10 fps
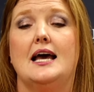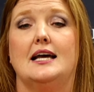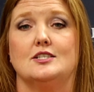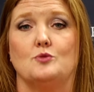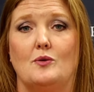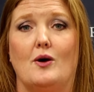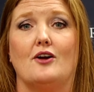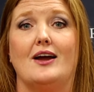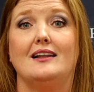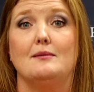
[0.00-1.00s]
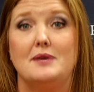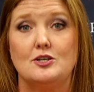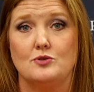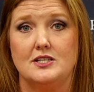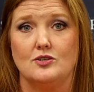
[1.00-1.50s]
and Sweetwater
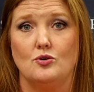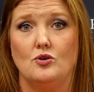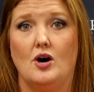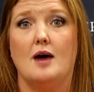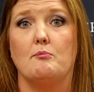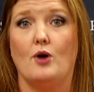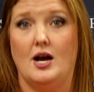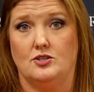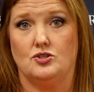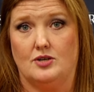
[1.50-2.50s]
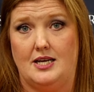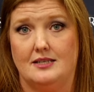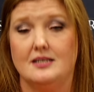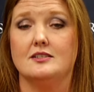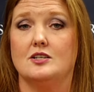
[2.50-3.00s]
Elementary School on Broad Street.